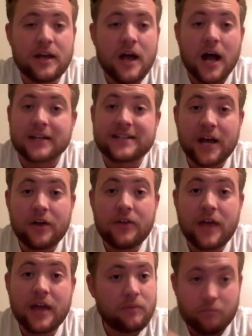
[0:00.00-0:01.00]
Until
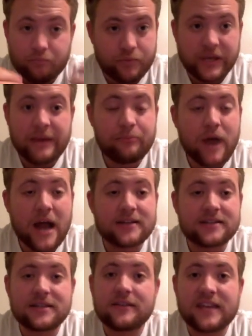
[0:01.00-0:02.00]
then, keep
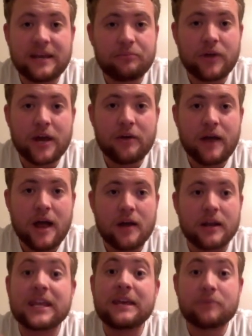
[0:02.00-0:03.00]
practicing, keep playing
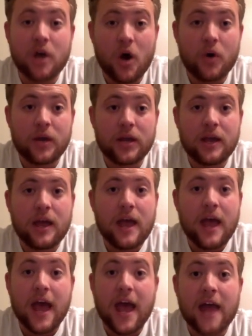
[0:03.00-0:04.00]
around, and keep coding,
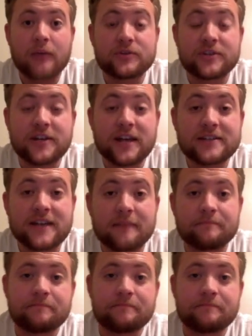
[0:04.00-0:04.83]
and we'll see you next time.